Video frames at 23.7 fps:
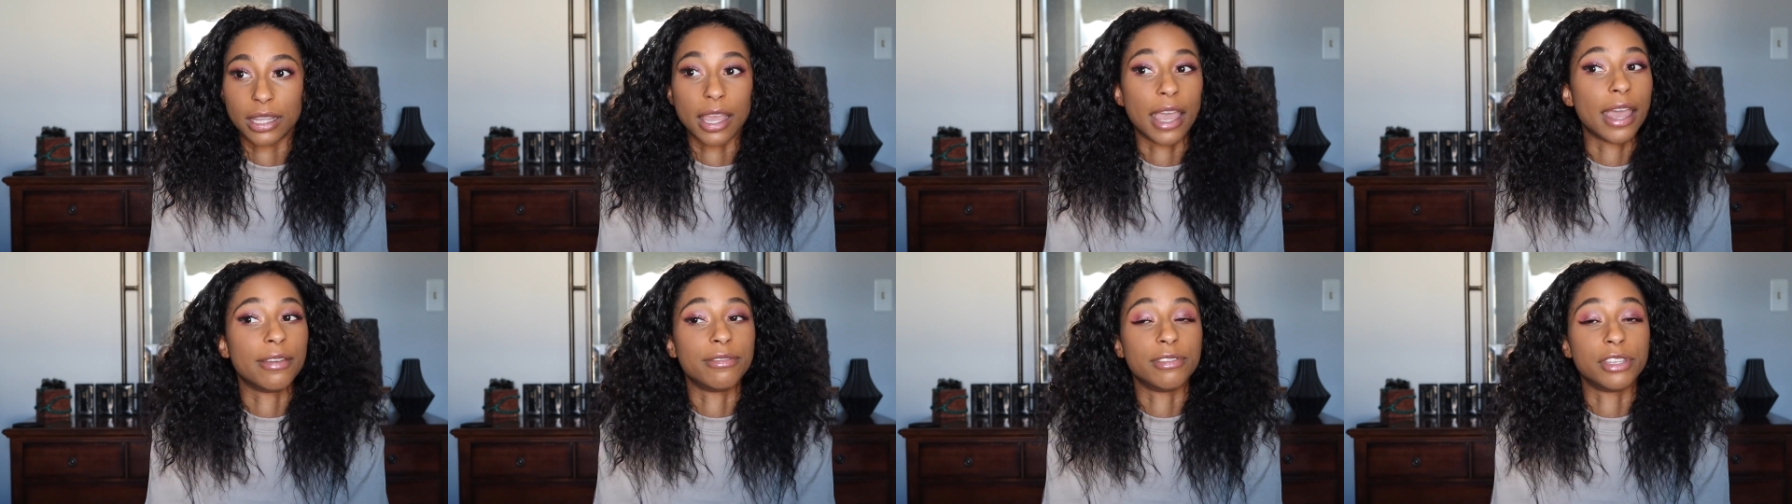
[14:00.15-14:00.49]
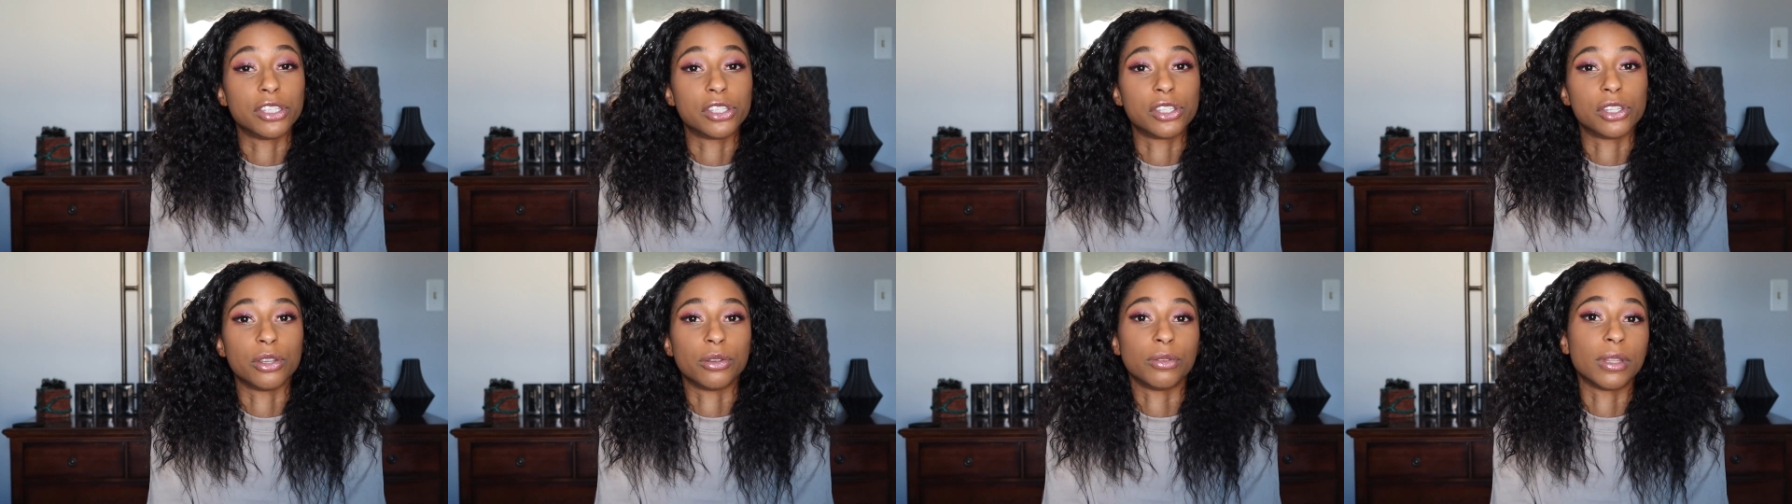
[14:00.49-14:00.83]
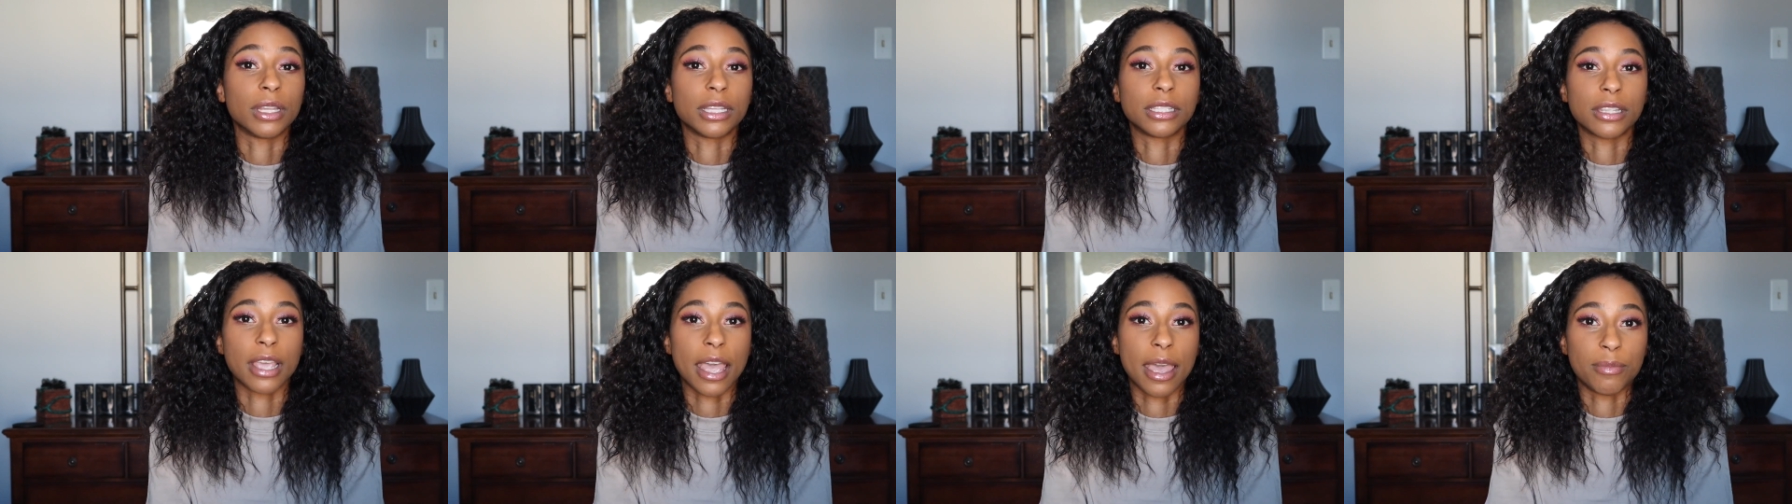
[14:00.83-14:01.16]
heavy snow
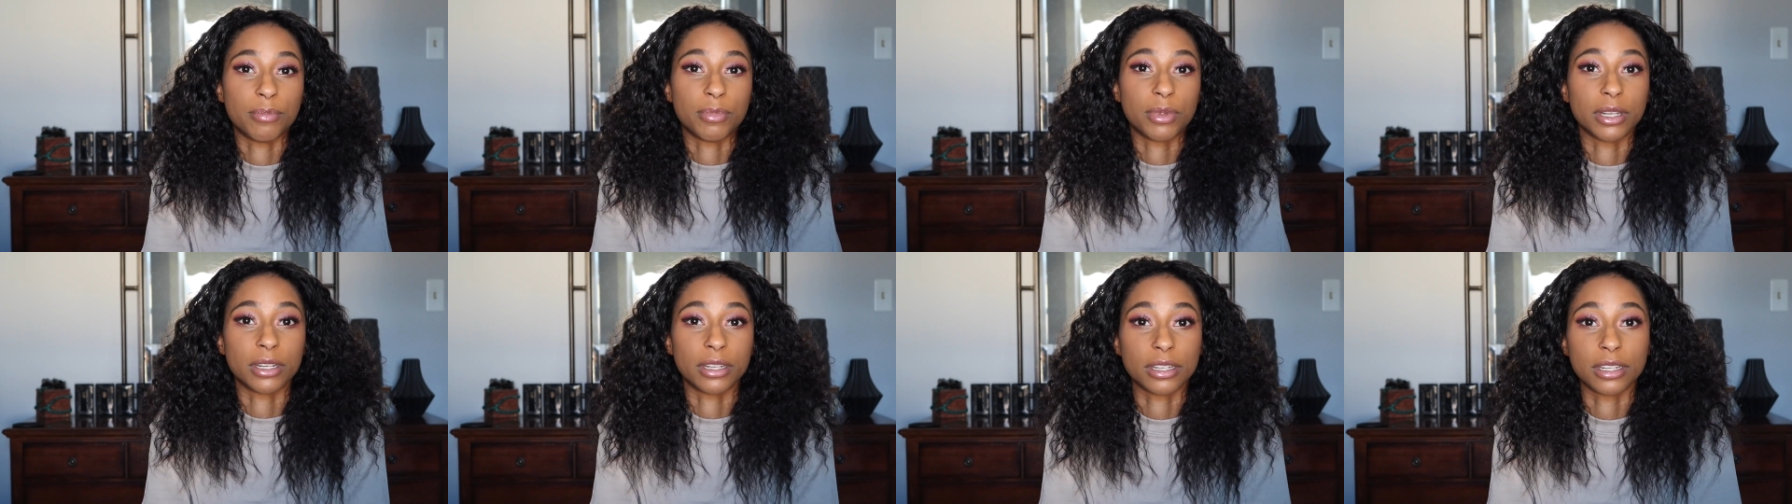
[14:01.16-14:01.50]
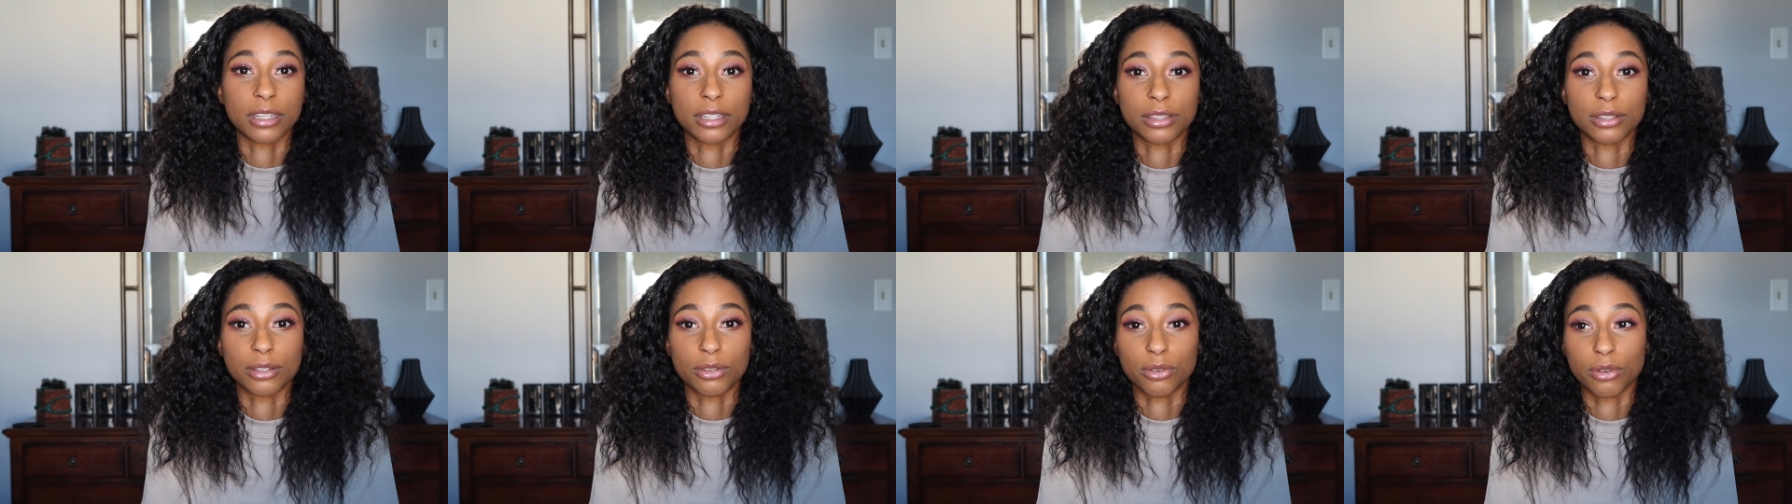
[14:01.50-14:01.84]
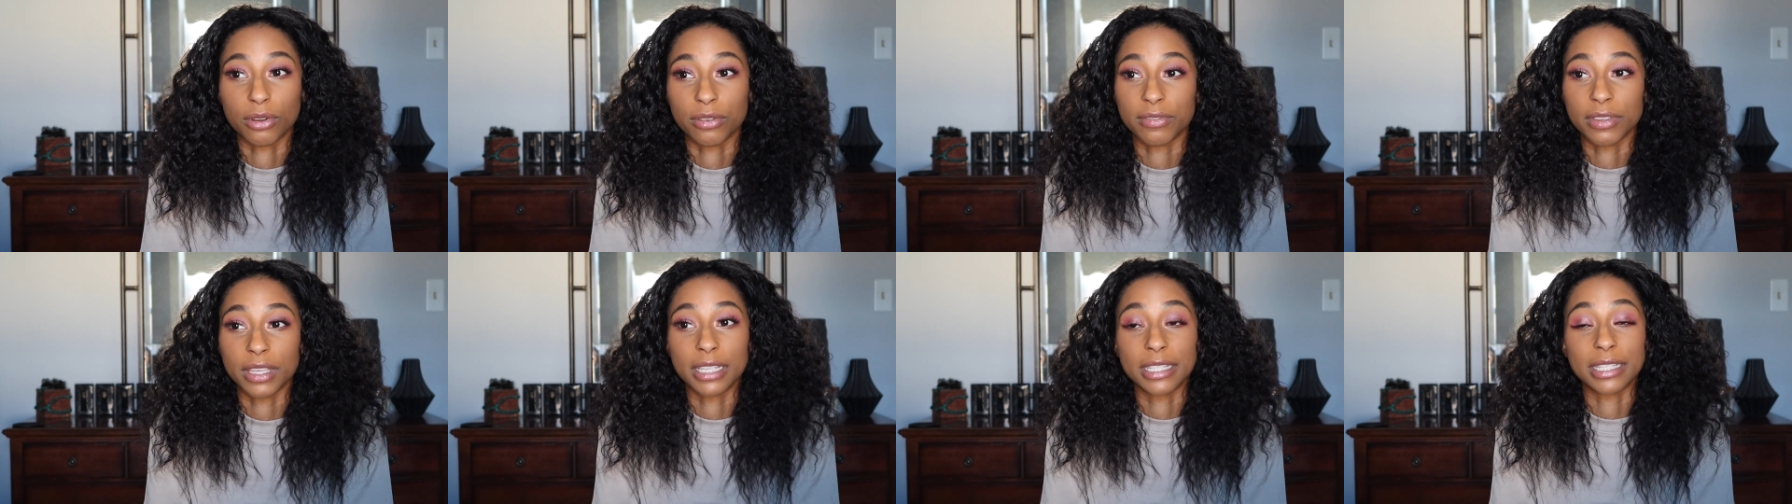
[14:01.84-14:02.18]
that's happened in the
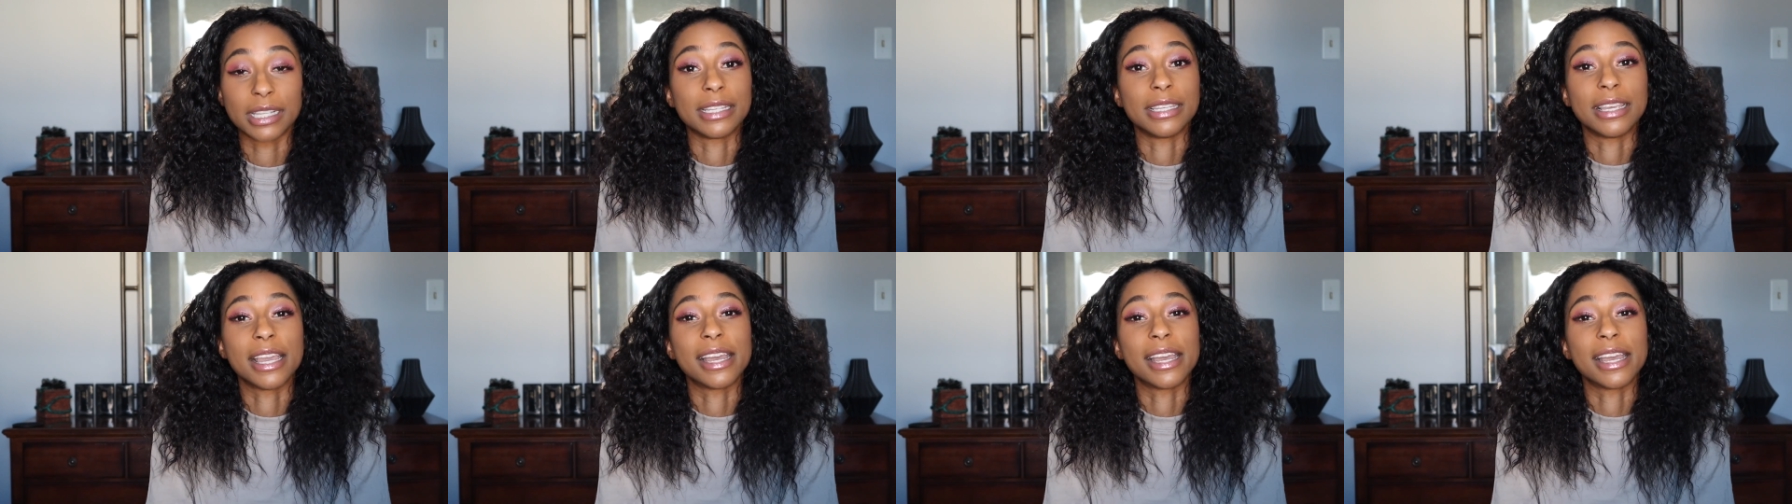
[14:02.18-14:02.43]
Northeast. And